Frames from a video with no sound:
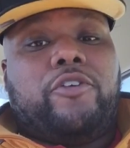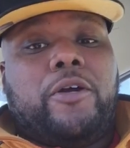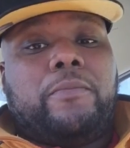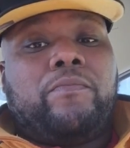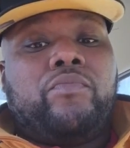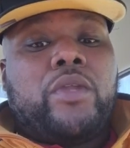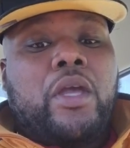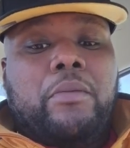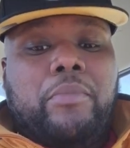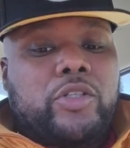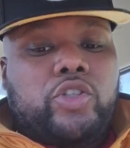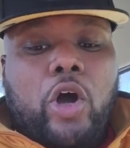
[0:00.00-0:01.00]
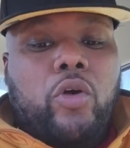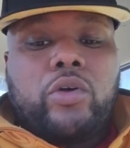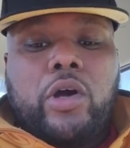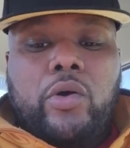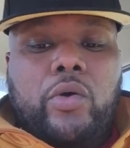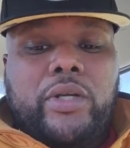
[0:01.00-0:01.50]
from. But
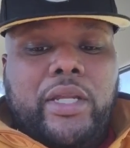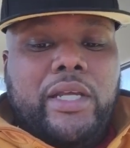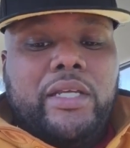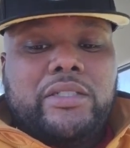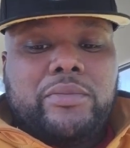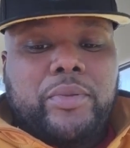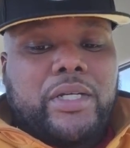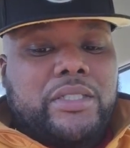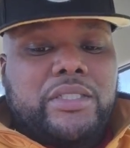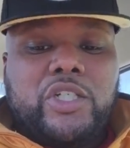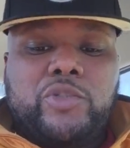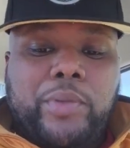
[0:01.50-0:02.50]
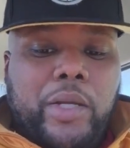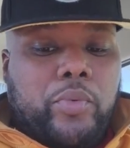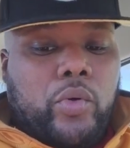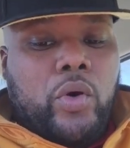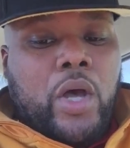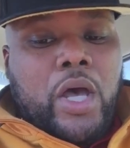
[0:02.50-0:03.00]
don't go on these, because these
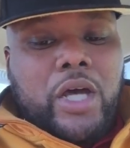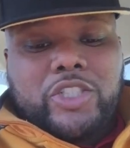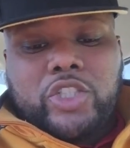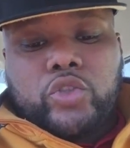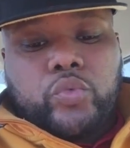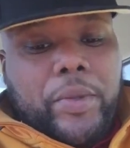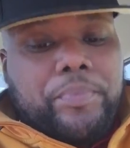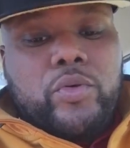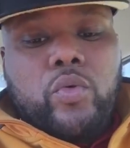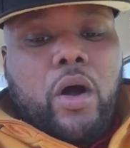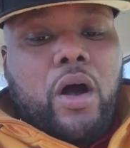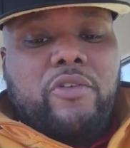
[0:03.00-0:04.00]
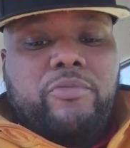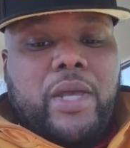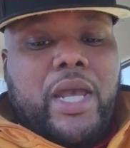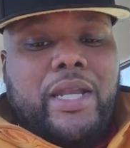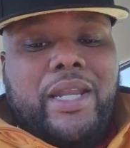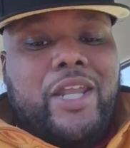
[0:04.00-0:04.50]
people are just rip you off,
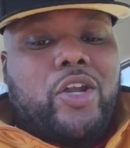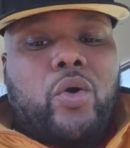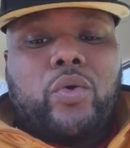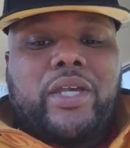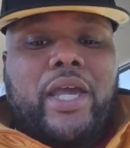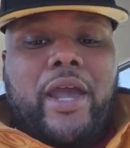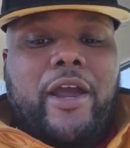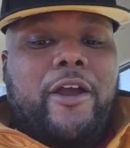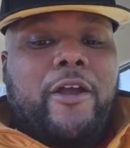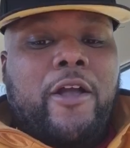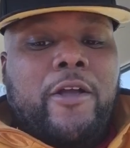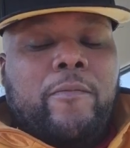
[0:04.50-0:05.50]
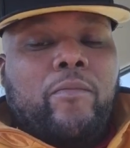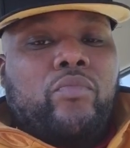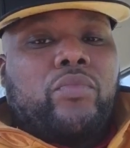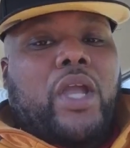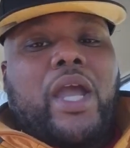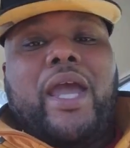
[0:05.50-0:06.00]
man. They don't care.
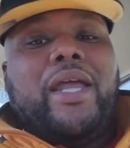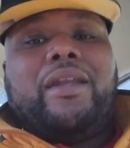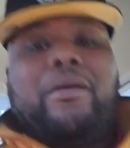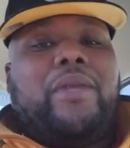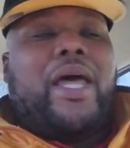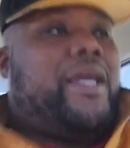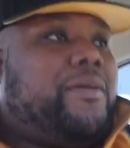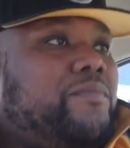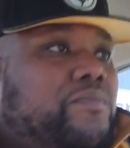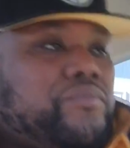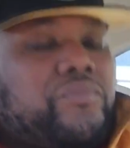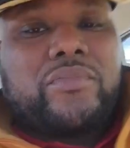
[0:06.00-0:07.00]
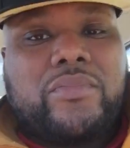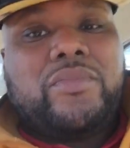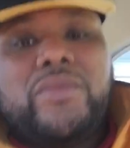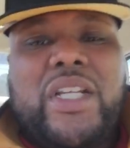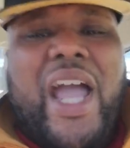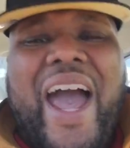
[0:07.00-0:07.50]
And I'm like,
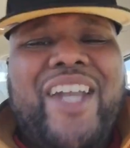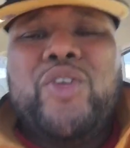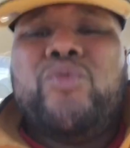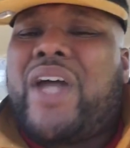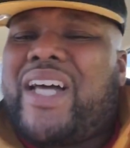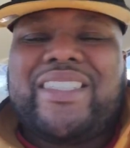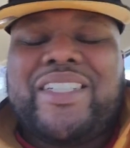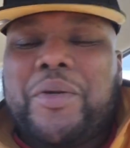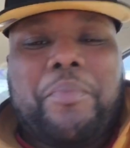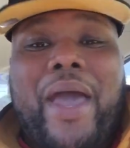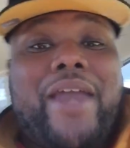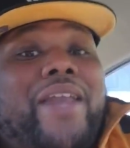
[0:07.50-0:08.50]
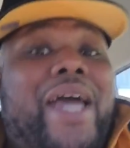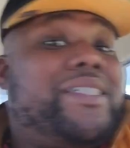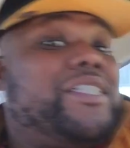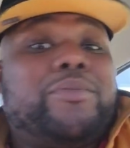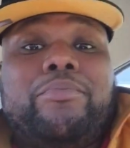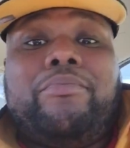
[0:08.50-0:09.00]
how do you not sell the battery? That
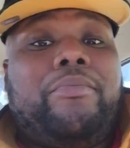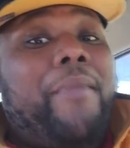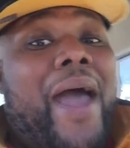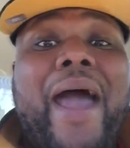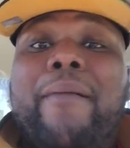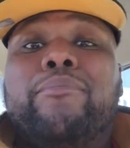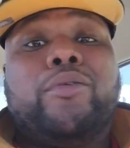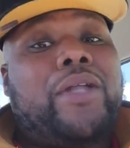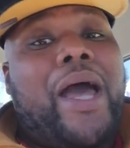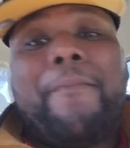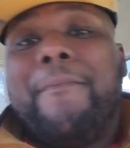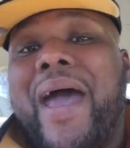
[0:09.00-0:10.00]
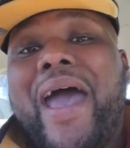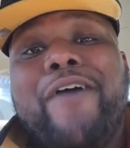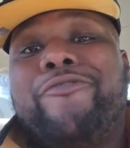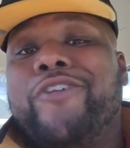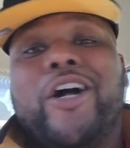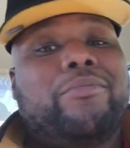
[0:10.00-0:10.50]
just
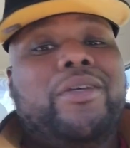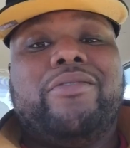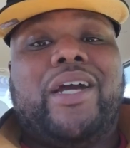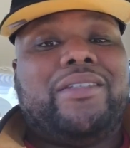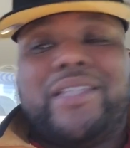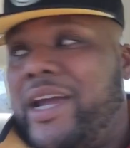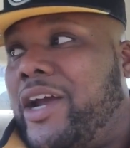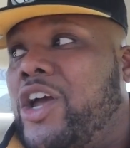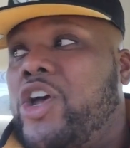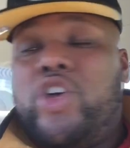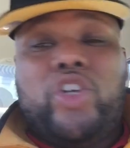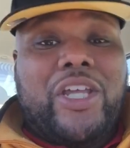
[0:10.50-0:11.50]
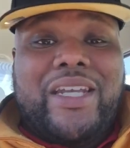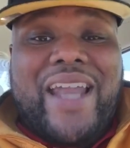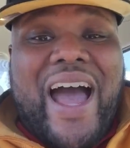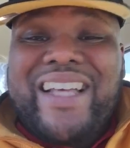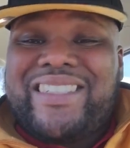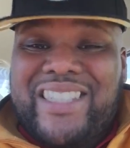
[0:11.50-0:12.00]
mind fucked me right there. You're
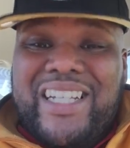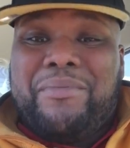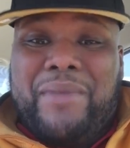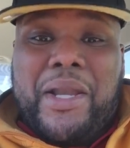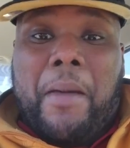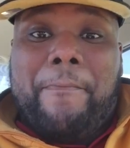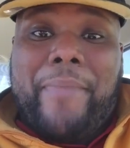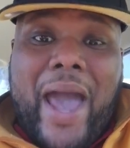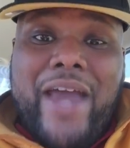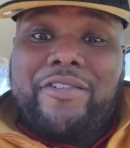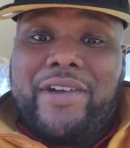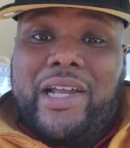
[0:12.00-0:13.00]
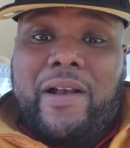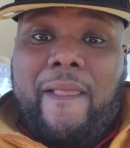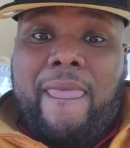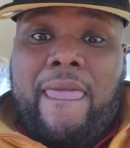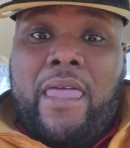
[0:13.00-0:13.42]
not selling me the battery?